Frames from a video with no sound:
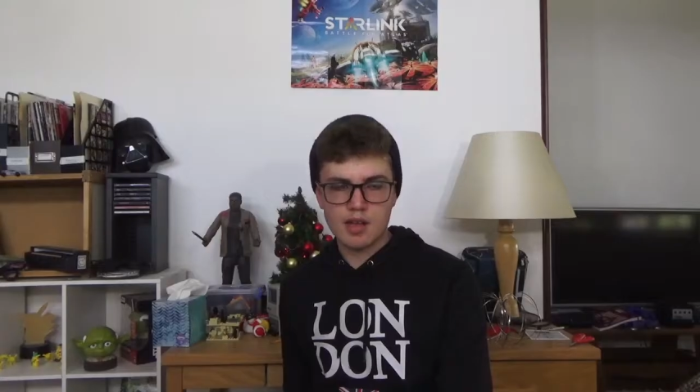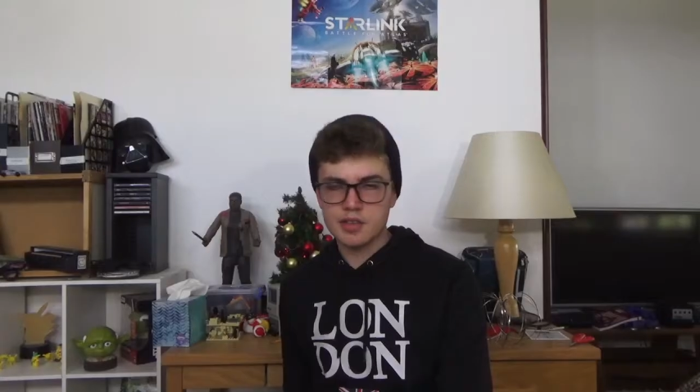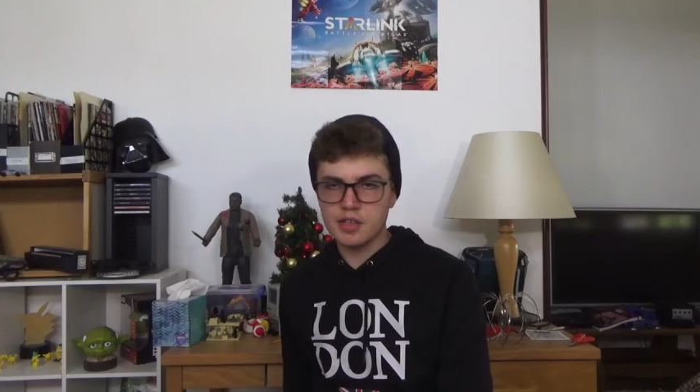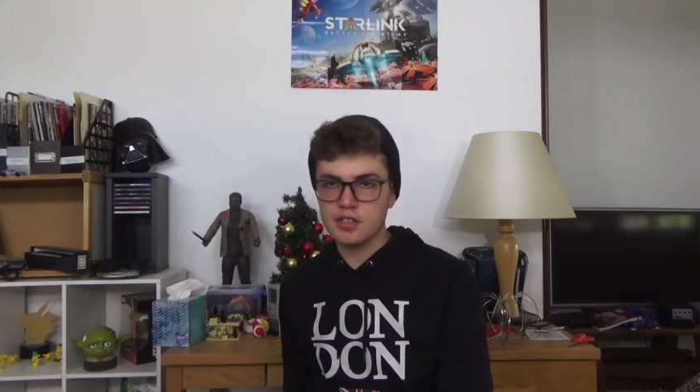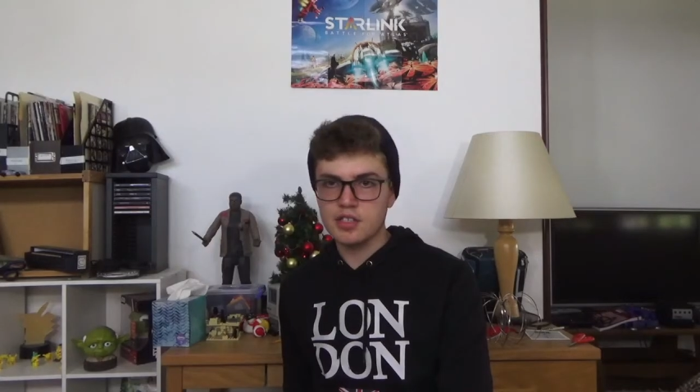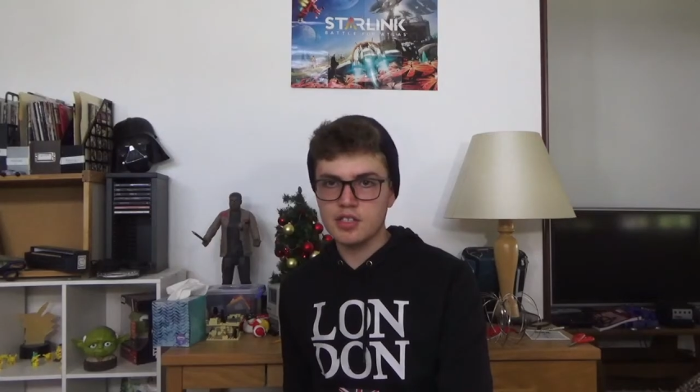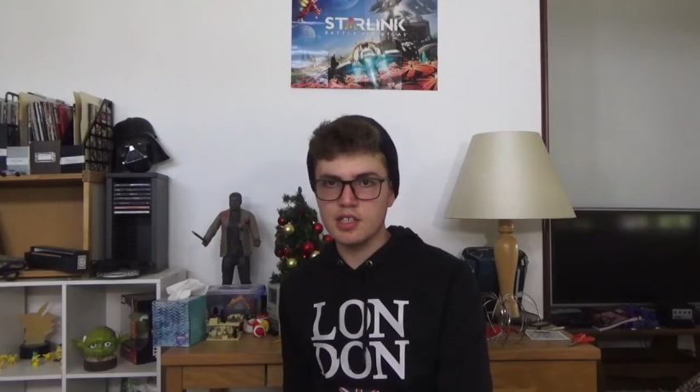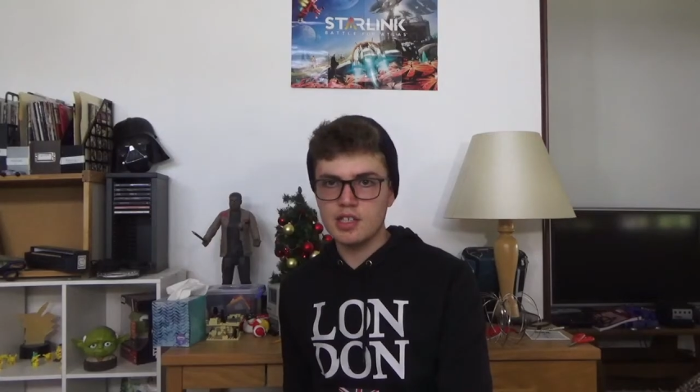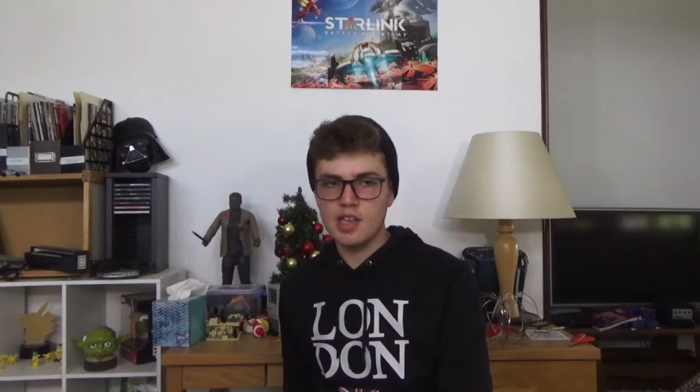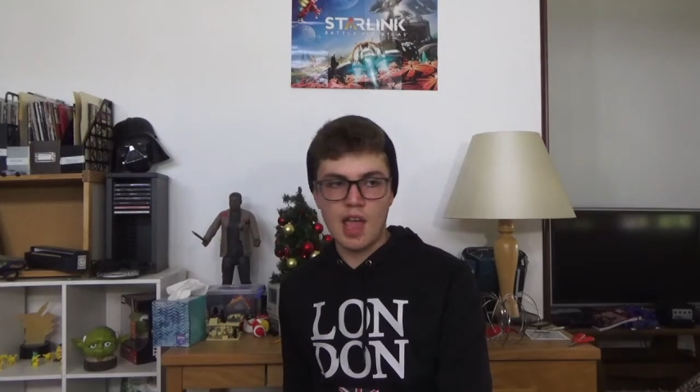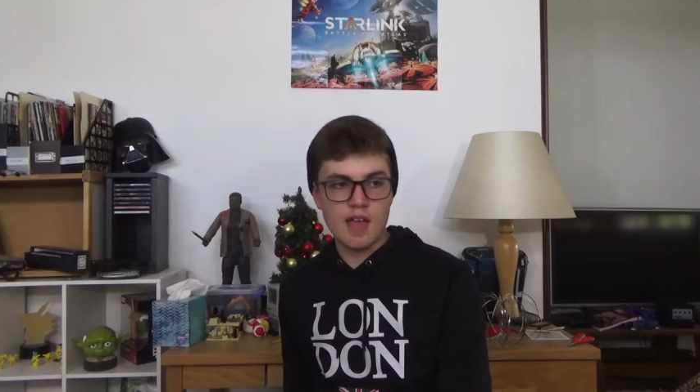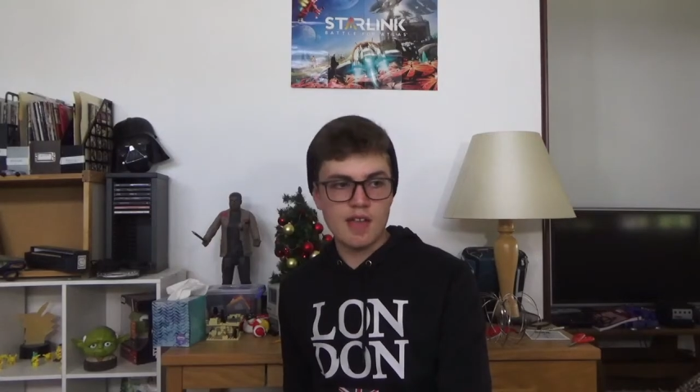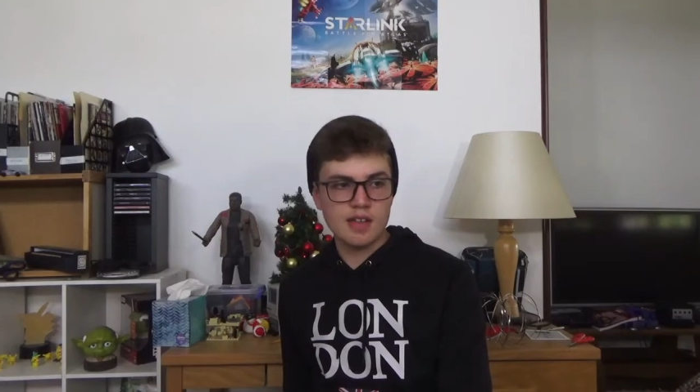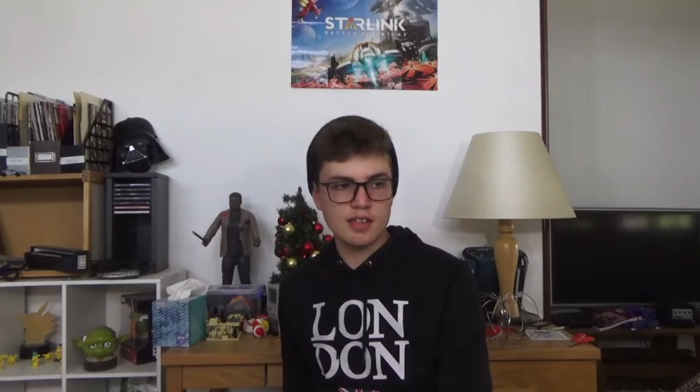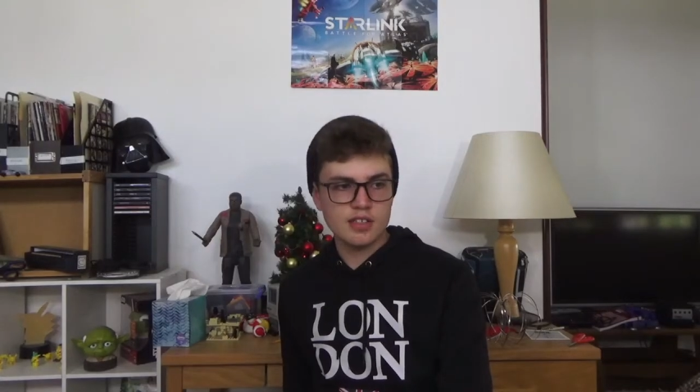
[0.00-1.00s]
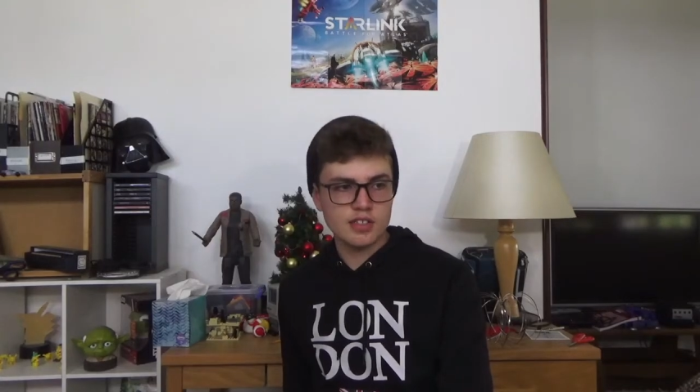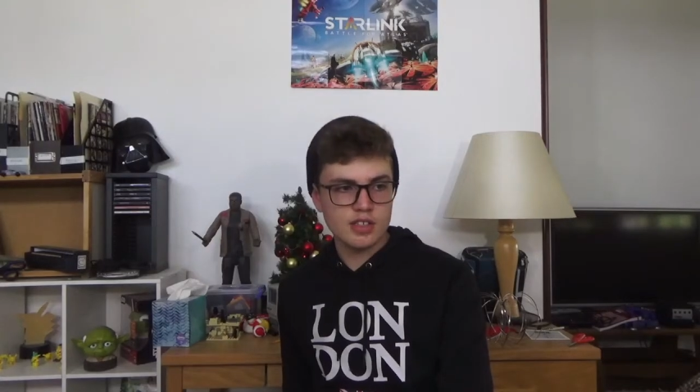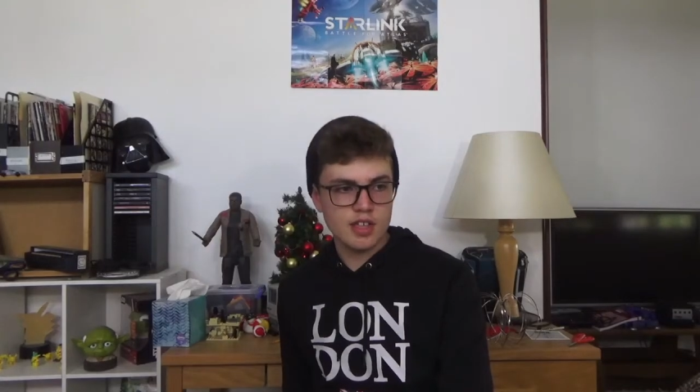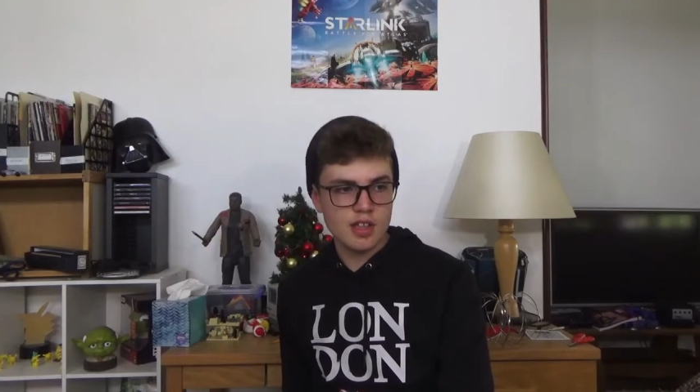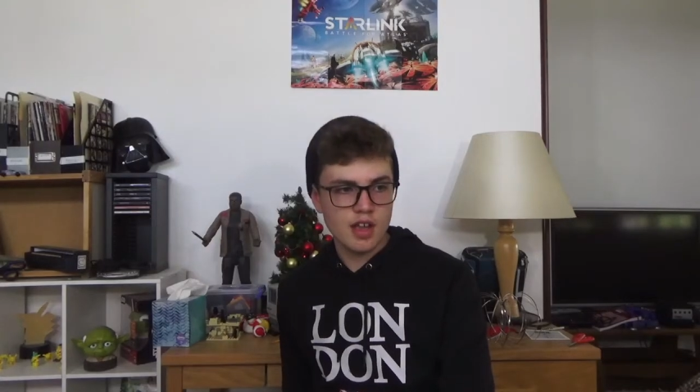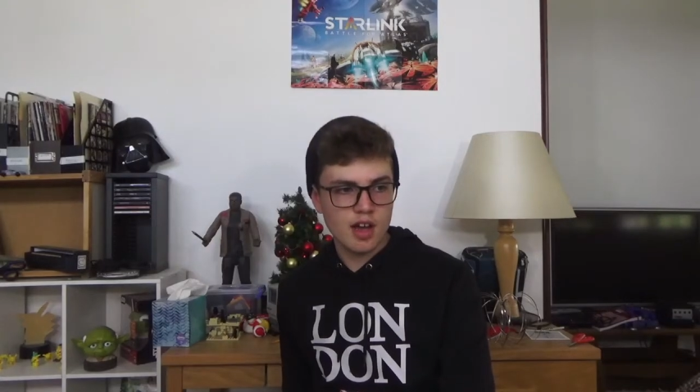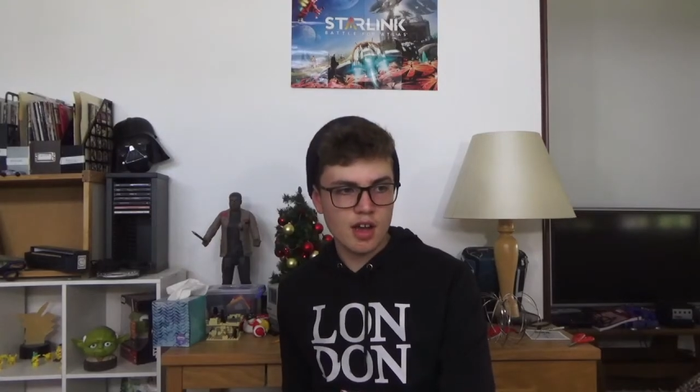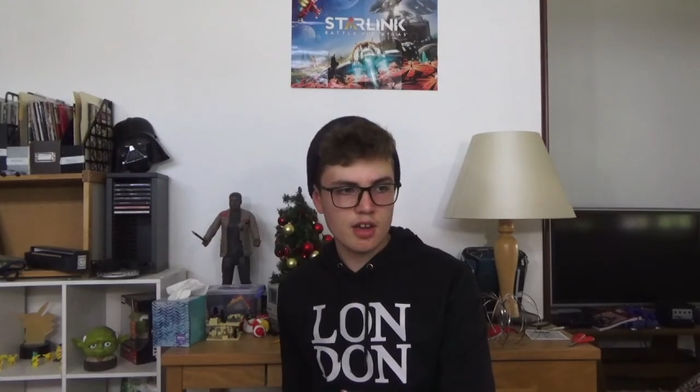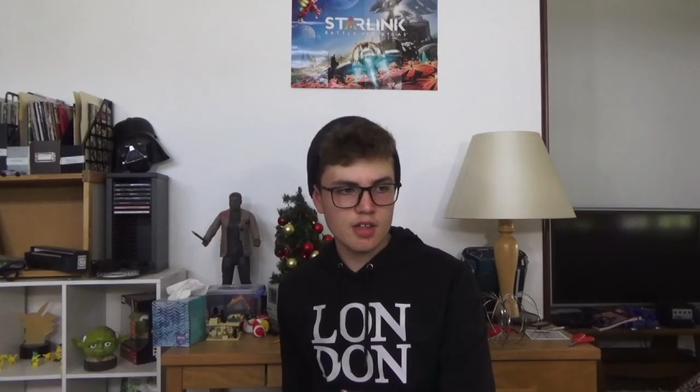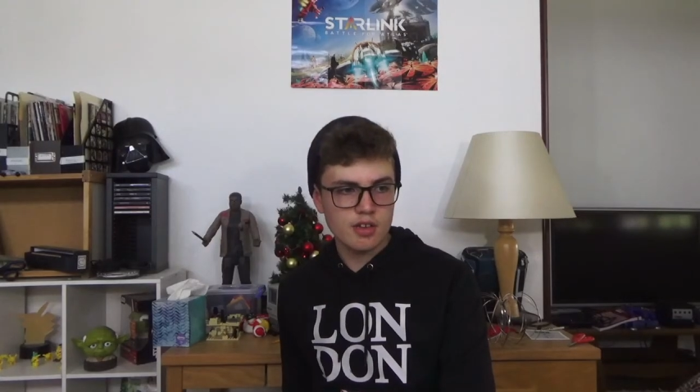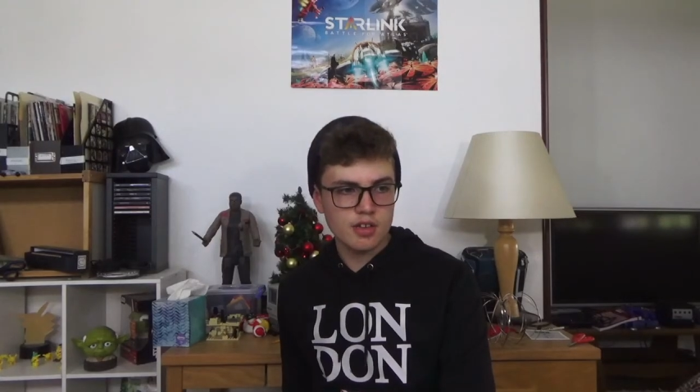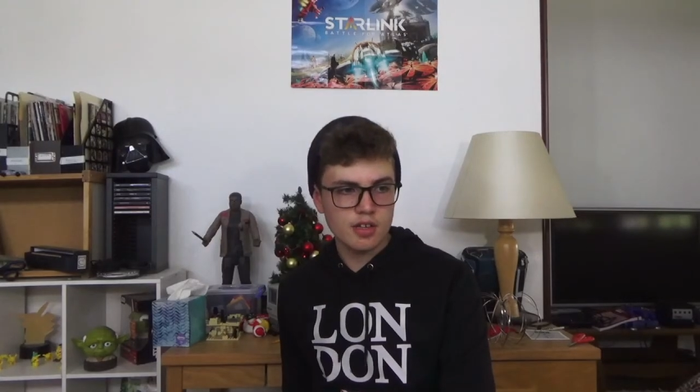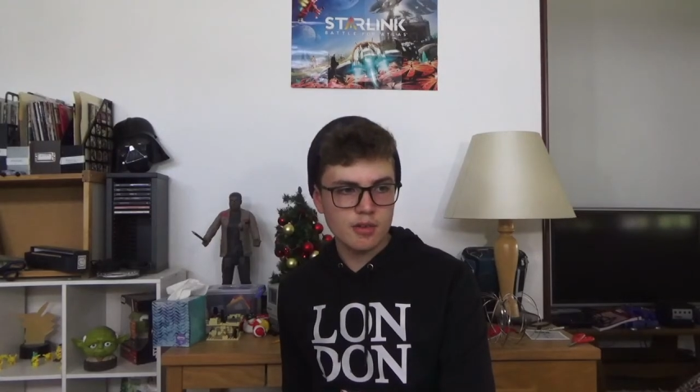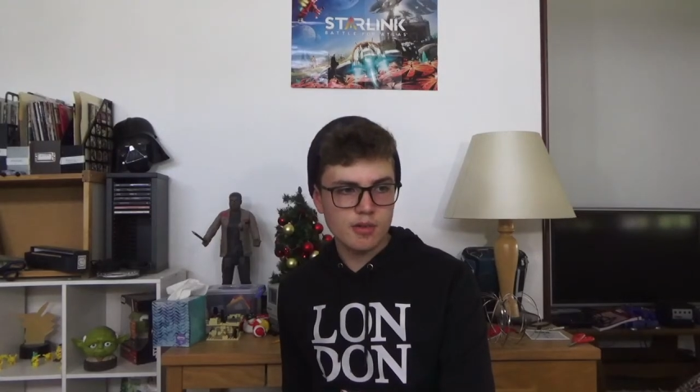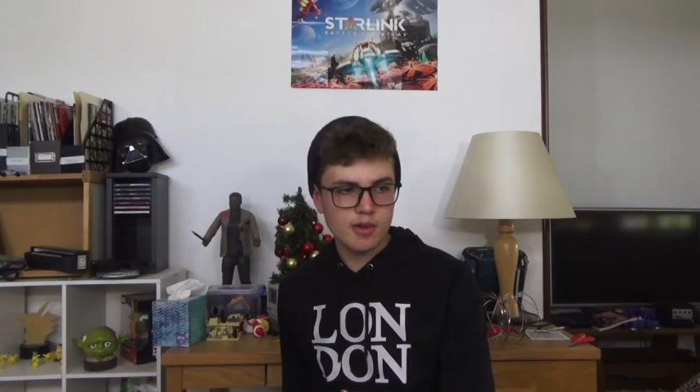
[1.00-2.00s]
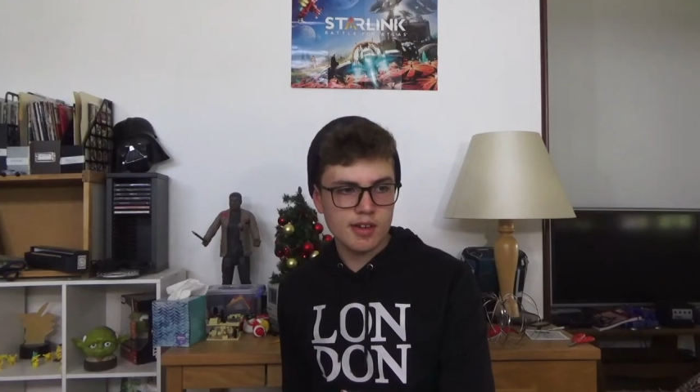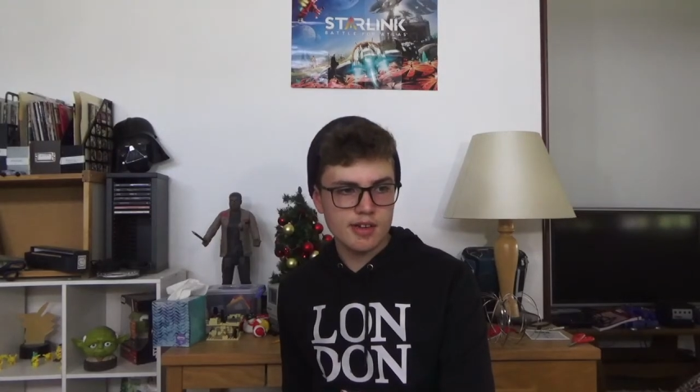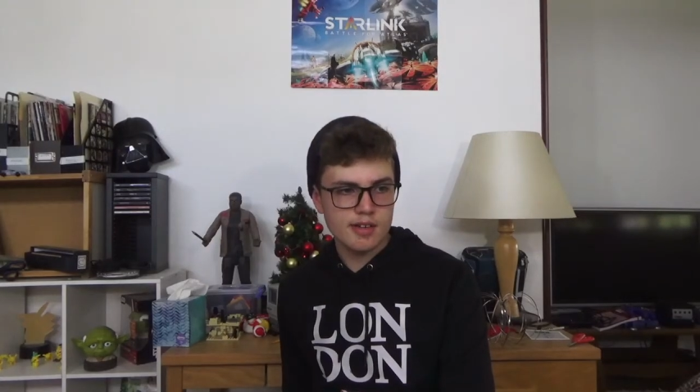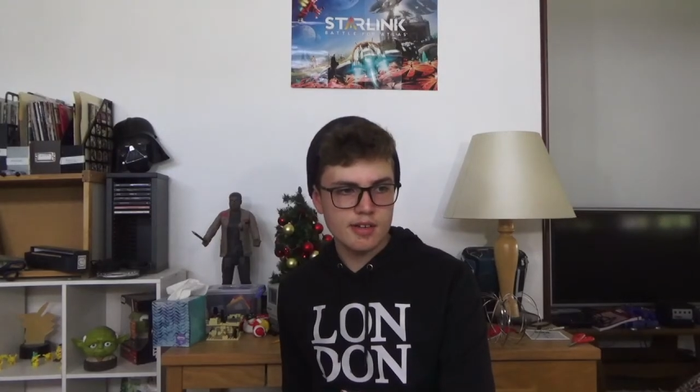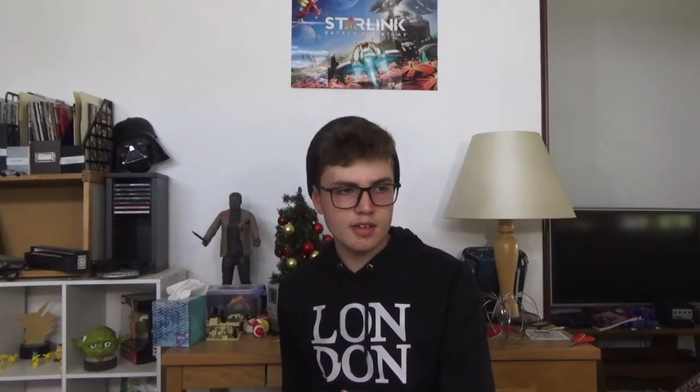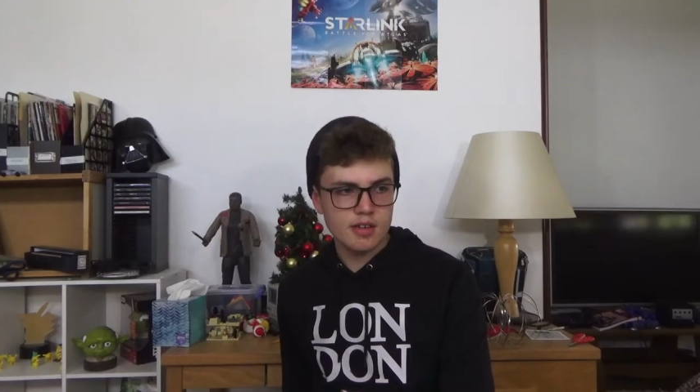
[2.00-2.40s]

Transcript: touched it and I just saw the audio go weird.